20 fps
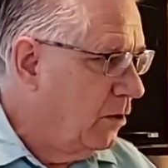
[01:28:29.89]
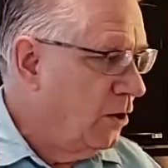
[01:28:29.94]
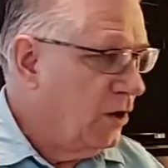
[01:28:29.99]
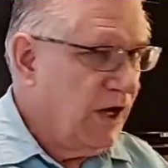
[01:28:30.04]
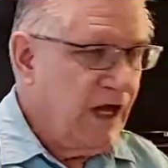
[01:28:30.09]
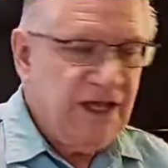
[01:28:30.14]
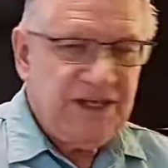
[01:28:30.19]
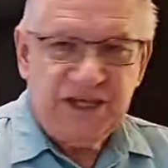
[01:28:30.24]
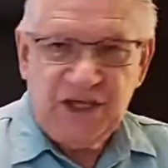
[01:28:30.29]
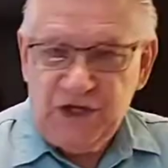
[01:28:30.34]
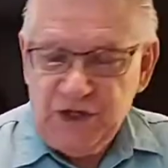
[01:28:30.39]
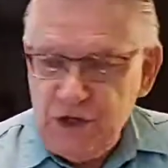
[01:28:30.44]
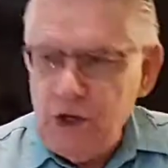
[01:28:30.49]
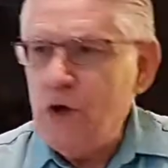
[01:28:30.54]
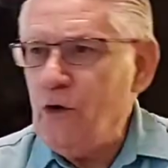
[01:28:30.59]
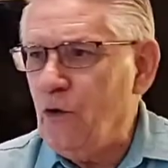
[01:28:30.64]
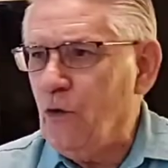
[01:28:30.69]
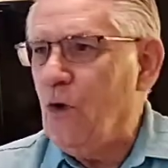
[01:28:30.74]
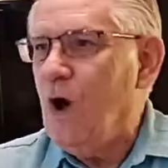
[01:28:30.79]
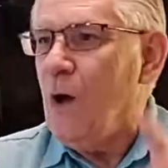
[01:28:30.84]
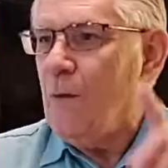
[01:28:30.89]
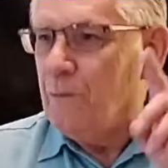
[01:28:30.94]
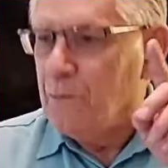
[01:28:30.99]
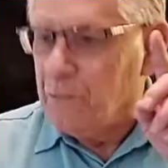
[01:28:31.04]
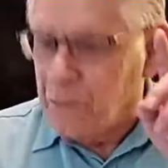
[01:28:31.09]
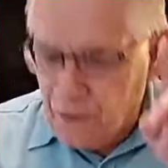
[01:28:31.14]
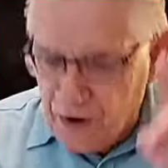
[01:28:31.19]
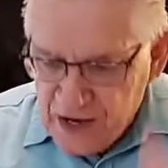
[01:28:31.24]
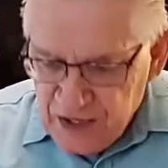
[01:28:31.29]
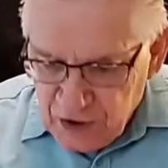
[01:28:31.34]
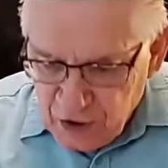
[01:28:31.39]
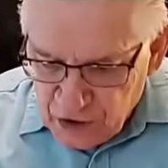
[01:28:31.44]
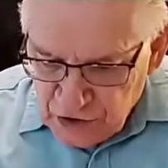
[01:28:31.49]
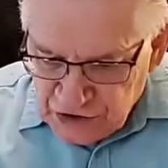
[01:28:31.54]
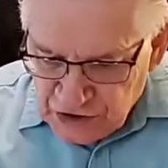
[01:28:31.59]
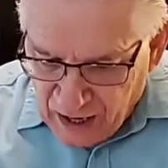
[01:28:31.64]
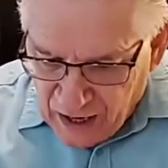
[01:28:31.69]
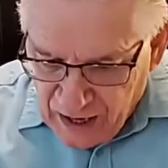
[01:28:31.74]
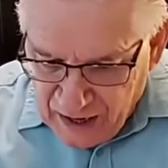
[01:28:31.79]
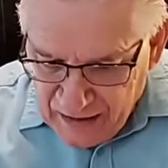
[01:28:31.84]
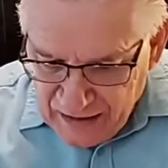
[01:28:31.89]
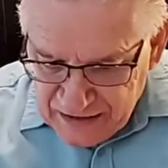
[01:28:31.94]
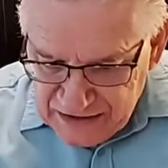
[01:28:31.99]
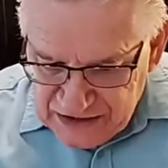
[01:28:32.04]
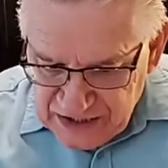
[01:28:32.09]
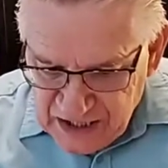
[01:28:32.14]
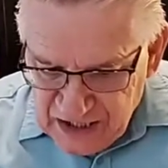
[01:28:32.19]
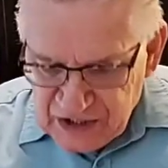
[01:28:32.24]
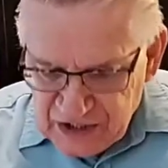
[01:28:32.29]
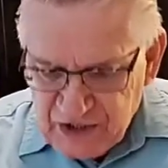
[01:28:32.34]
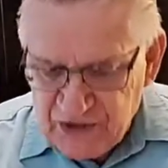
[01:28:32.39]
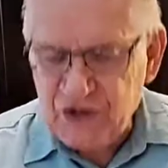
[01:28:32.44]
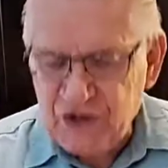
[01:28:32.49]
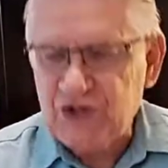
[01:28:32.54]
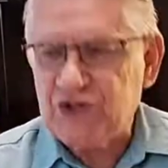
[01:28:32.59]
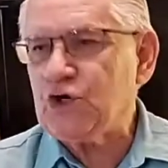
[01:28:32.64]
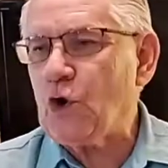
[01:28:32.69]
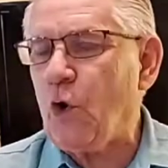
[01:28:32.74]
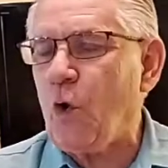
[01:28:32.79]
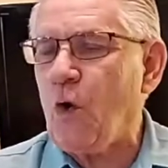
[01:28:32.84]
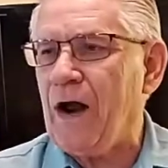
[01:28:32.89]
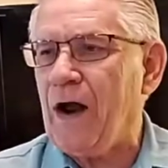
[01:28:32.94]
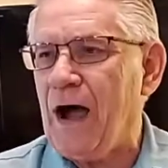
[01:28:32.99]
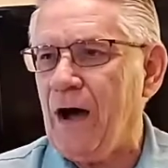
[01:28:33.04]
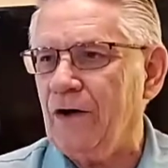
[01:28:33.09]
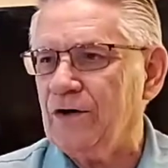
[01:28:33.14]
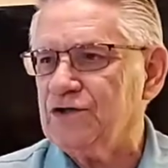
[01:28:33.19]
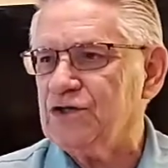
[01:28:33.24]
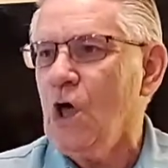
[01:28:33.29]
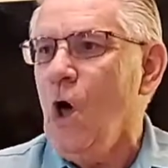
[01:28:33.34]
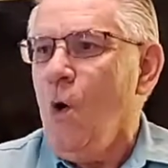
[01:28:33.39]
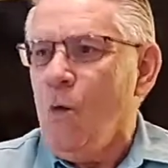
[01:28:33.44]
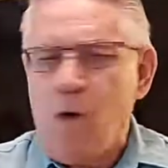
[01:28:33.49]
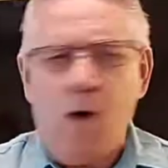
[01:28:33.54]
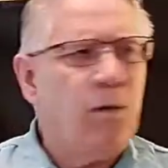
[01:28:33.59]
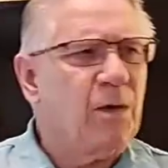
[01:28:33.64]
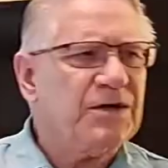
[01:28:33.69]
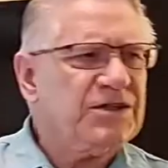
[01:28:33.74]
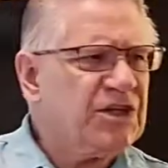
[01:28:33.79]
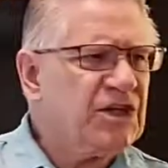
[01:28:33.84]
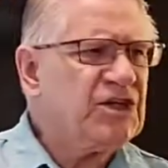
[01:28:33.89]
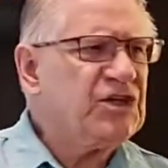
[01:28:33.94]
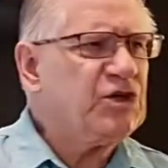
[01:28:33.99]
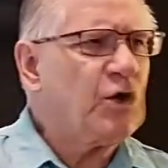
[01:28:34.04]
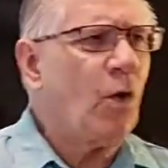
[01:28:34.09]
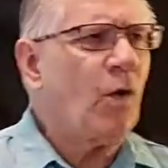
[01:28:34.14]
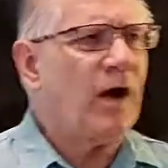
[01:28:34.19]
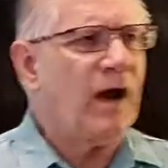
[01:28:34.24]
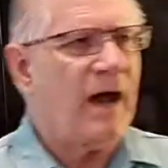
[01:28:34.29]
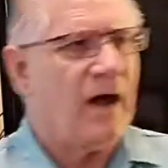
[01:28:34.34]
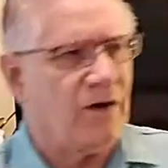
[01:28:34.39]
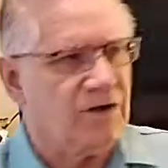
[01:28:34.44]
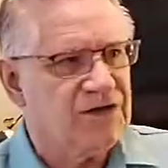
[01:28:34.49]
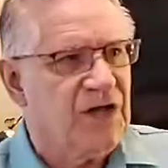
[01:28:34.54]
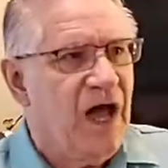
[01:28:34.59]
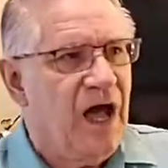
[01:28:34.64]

He said, you bring your tithes into the storehouse. Well, what's the storehouse?